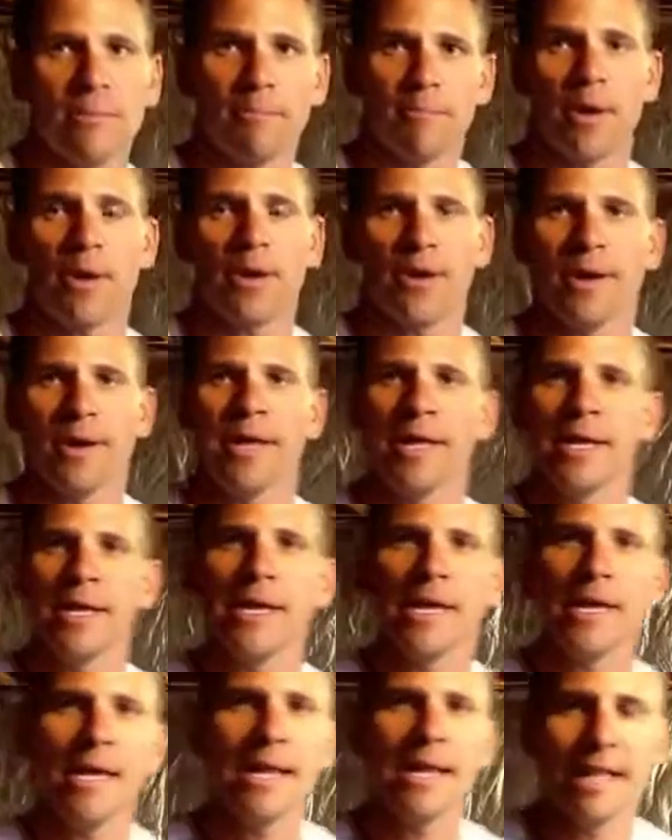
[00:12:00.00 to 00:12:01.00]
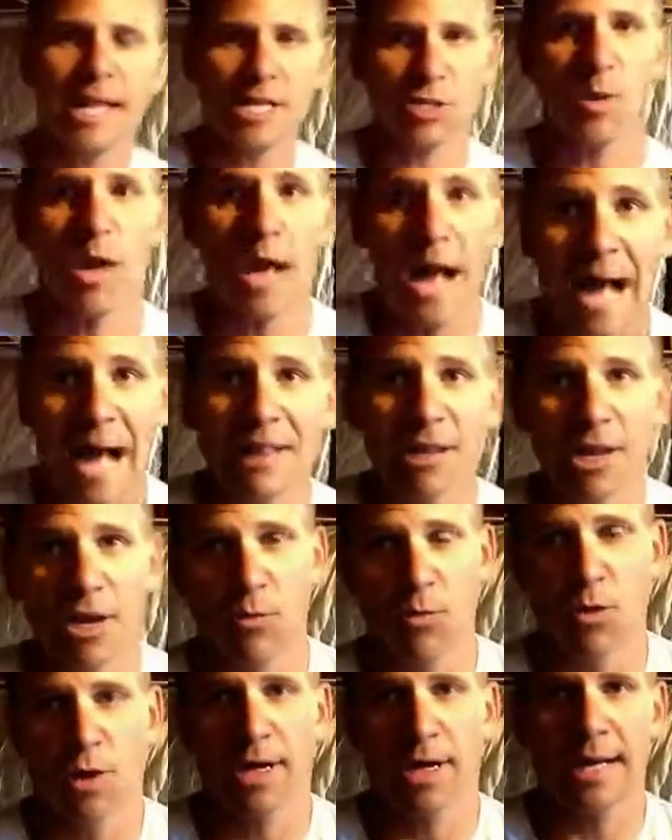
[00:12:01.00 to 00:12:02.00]
burn. That's why I
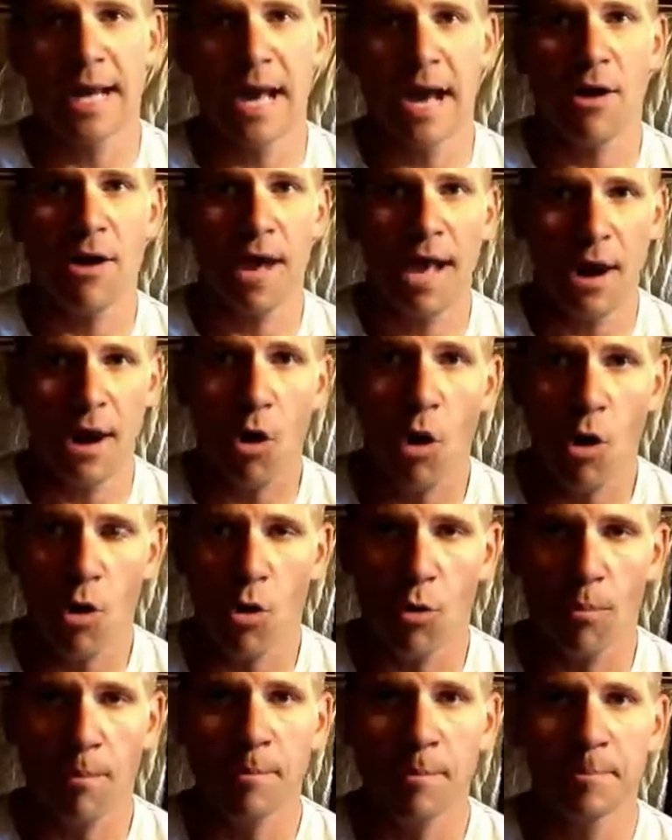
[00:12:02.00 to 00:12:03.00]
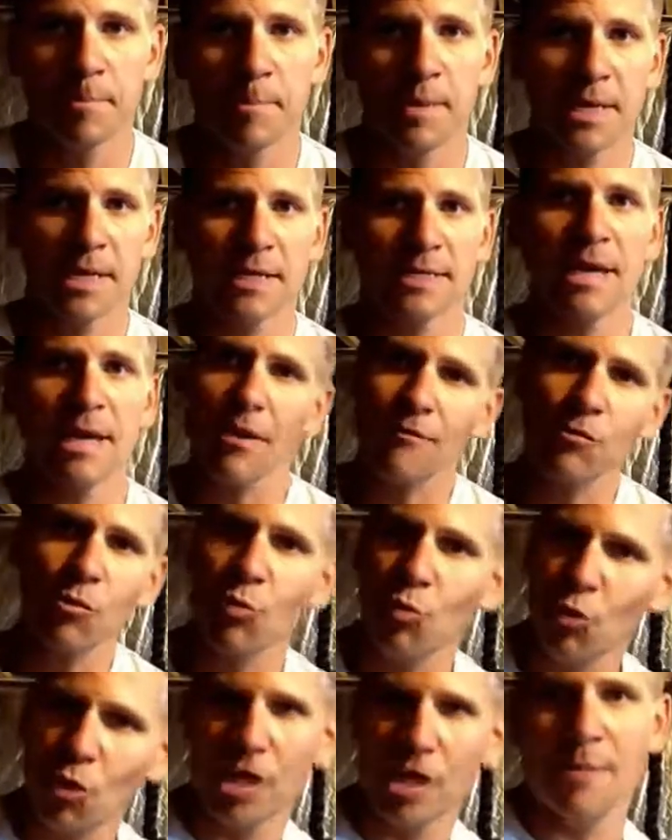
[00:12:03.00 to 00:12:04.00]
like working out at home, because I don't have to
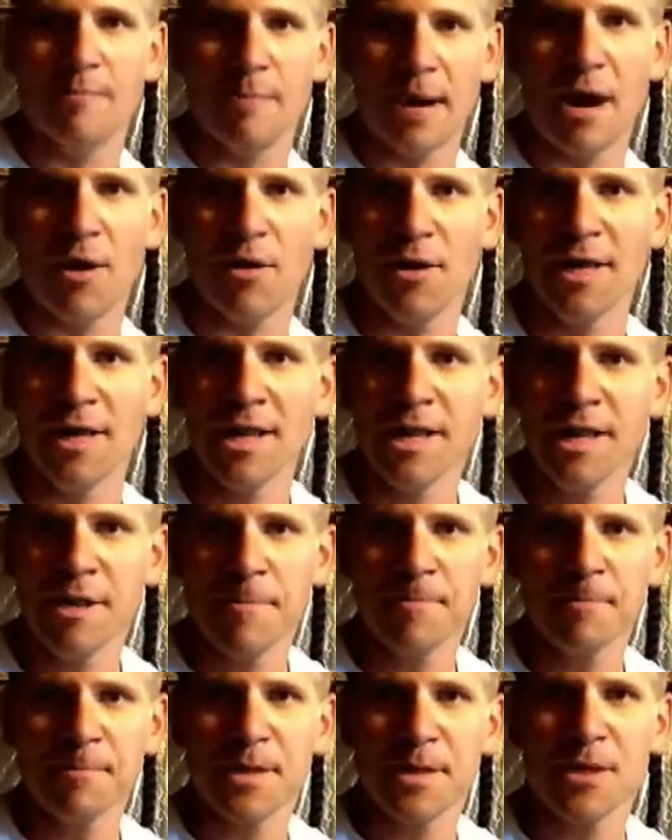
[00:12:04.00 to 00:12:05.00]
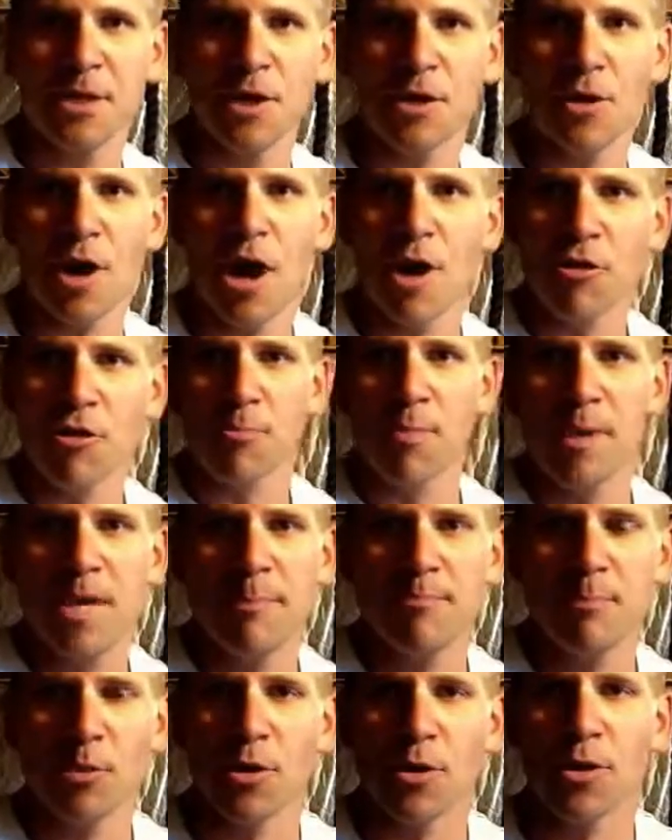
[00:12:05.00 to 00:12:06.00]
worry about, other
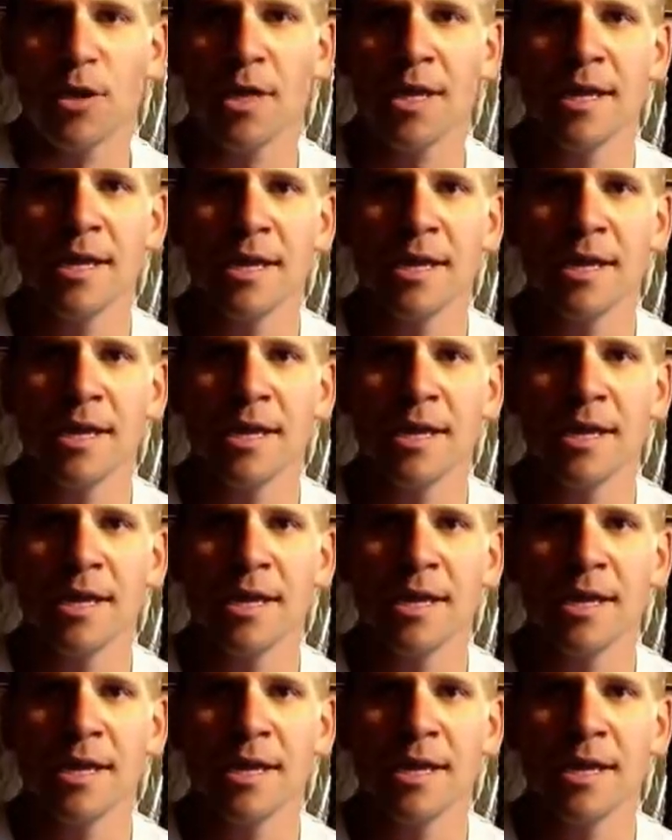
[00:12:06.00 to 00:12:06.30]
people.